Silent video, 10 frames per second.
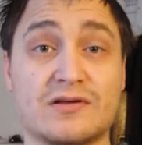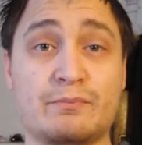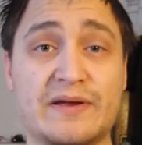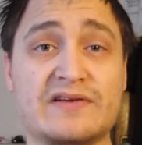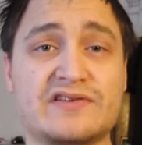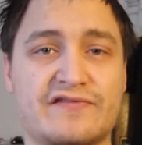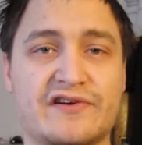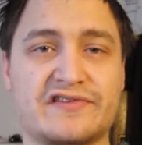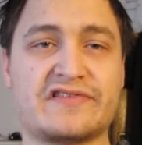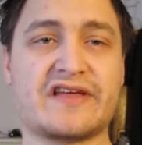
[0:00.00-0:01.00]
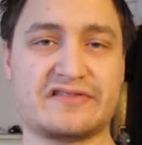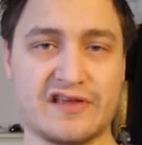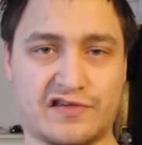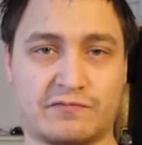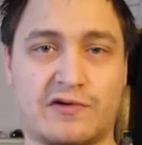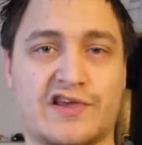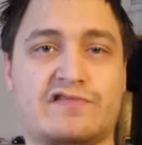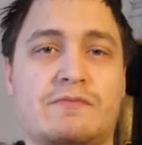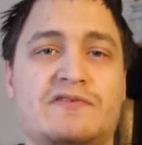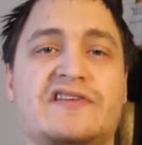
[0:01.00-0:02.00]
the big difference is that this one is
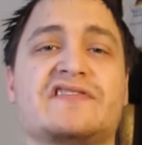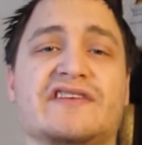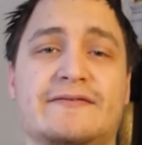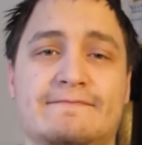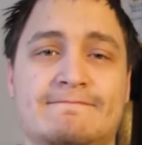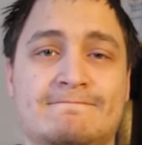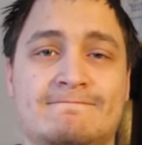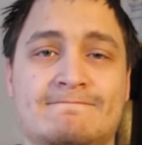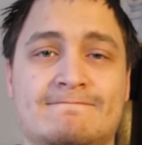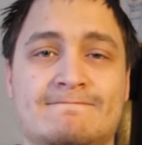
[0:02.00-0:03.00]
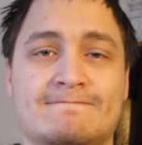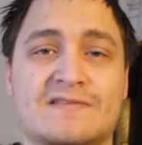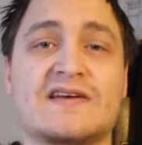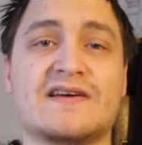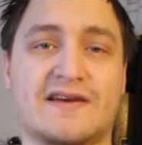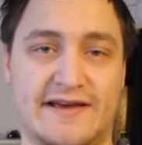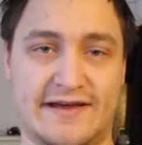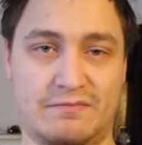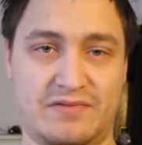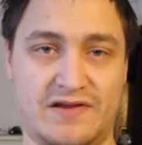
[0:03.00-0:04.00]
from Disney.
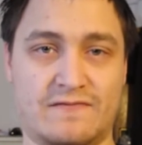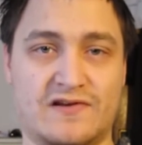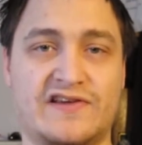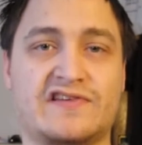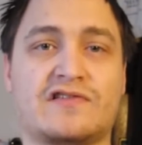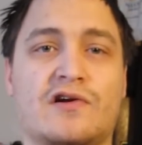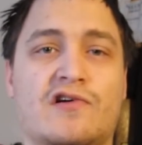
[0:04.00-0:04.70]
And being released on